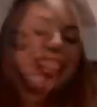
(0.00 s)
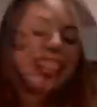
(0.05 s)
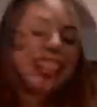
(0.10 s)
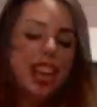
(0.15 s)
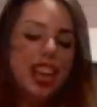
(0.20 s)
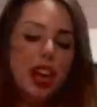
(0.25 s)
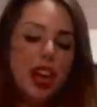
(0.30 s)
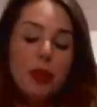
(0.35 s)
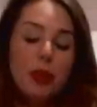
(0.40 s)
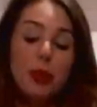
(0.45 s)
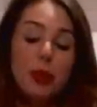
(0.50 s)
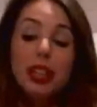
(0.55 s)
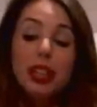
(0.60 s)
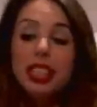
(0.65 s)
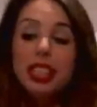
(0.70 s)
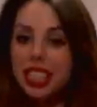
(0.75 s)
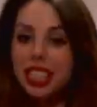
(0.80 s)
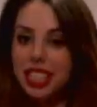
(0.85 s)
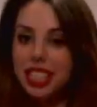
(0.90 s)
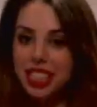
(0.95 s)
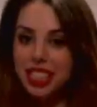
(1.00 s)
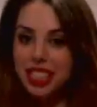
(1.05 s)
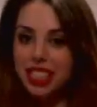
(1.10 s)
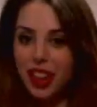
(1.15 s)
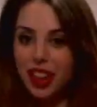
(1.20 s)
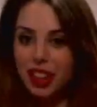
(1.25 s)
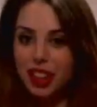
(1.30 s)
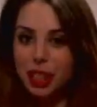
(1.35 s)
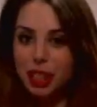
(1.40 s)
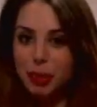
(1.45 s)
They were $16,
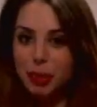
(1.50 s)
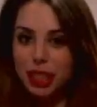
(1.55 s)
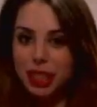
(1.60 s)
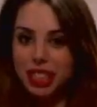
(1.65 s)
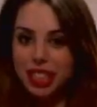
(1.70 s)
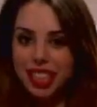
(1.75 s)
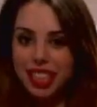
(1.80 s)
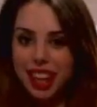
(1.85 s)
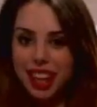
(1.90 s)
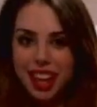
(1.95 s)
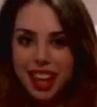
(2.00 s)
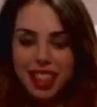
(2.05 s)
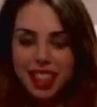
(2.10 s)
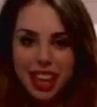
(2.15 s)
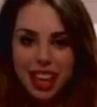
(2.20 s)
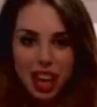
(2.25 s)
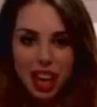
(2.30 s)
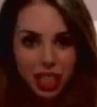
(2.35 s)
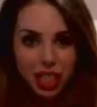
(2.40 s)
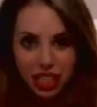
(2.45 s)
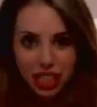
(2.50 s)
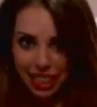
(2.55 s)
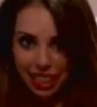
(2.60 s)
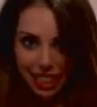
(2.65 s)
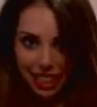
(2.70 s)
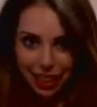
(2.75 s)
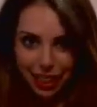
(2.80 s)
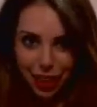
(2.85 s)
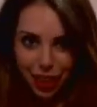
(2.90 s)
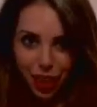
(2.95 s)
but today they are
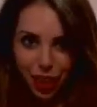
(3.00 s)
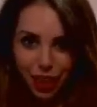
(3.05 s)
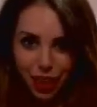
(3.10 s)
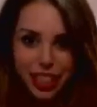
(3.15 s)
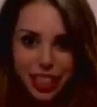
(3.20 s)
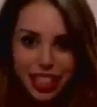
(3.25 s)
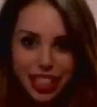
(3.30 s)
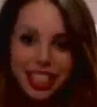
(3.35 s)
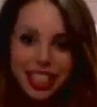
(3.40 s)
$6.